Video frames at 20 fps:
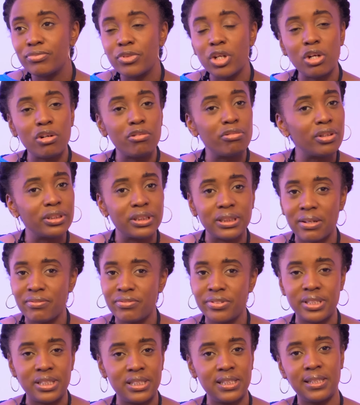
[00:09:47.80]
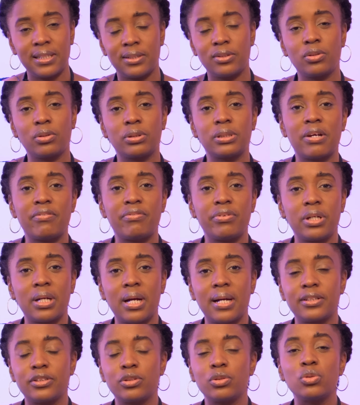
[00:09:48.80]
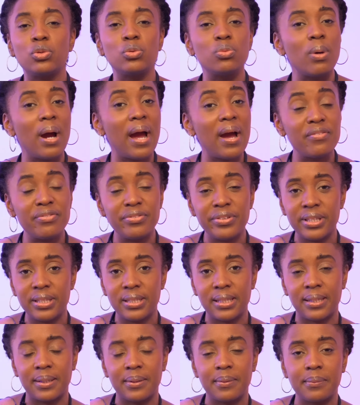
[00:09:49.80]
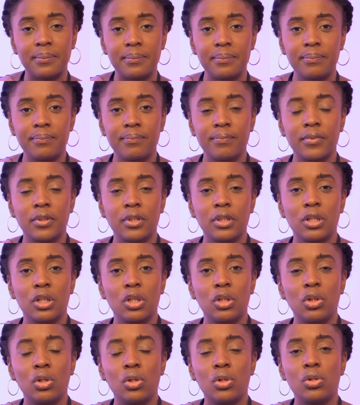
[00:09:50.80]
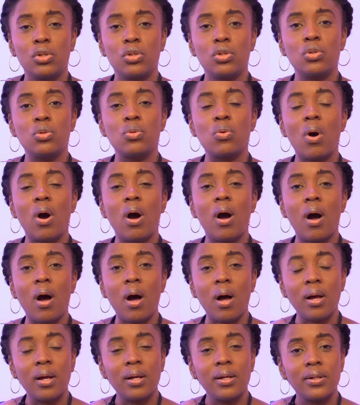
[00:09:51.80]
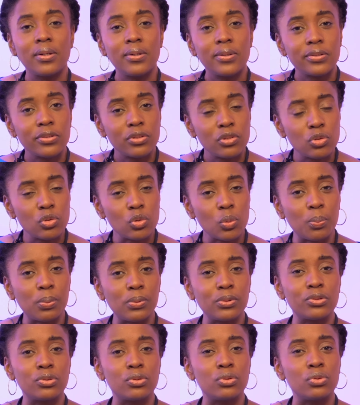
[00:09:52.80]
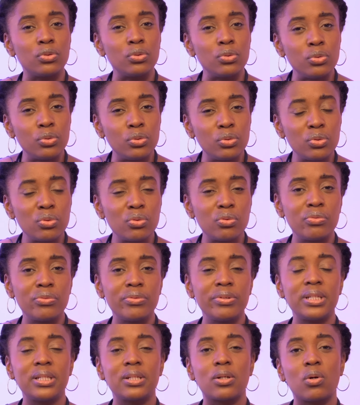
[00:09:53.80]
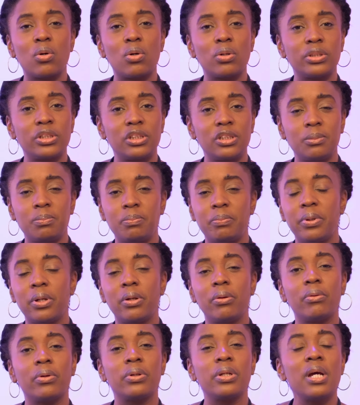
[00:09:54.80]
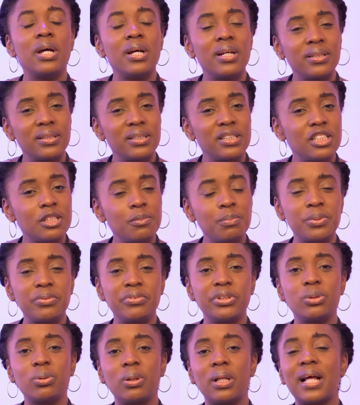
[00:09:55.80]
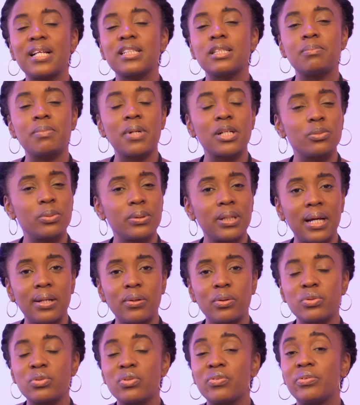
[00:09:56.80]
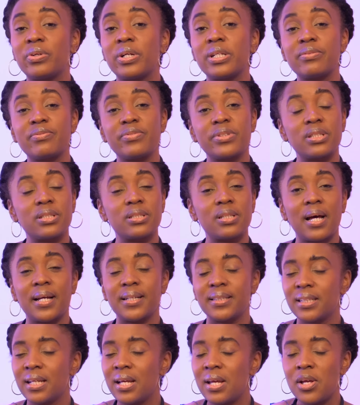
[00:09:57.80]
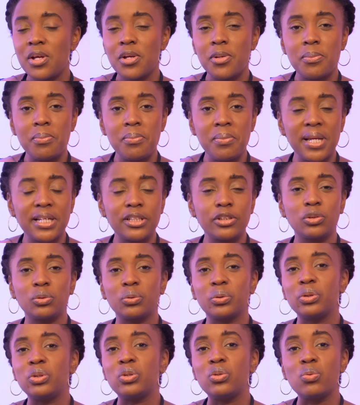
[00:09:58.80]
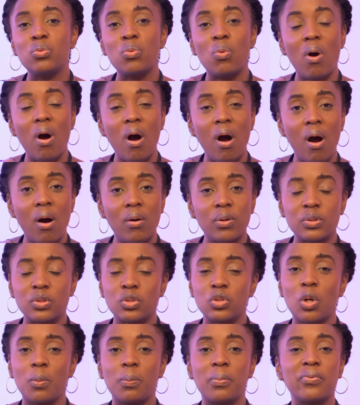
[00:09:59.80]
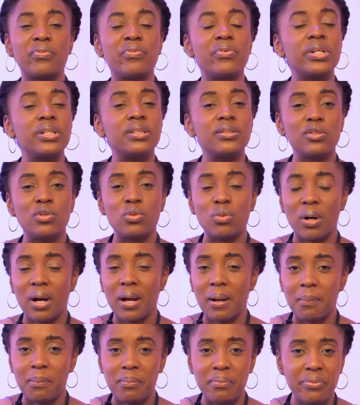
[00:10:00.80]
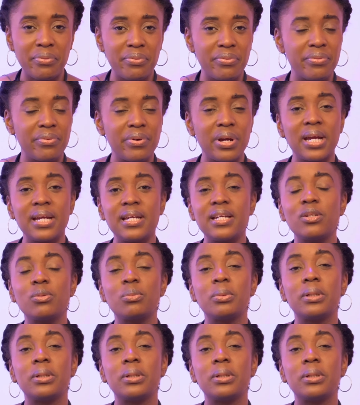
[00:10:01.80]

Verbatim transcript: cross every T and dot every I. So do everything you are supposed to do during the courtship period. The spiritual aspect we cannot overemphasize. Make sure you are on top of it. You are praying